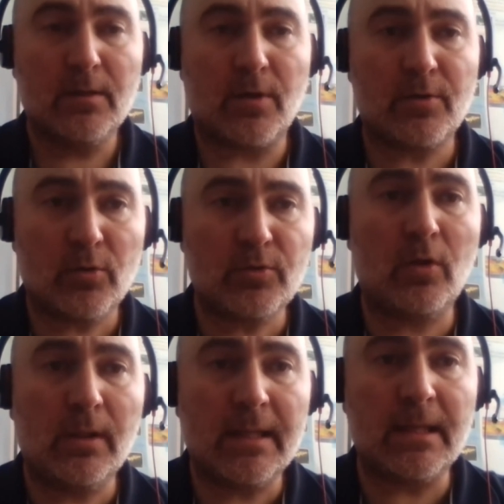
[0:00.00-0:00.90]
there are not
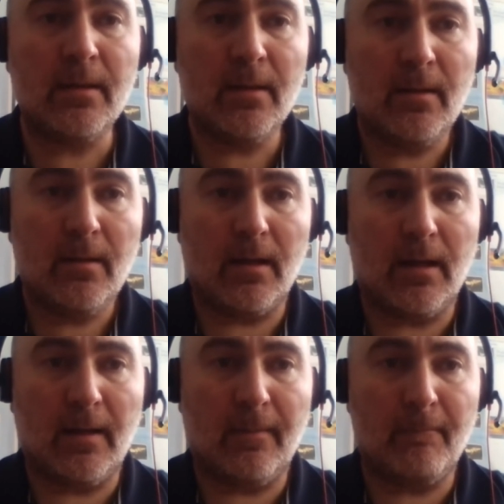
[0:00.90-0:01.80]
only
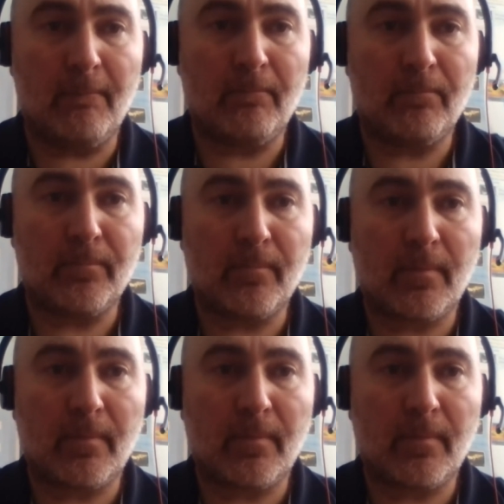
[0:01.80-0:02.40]
um,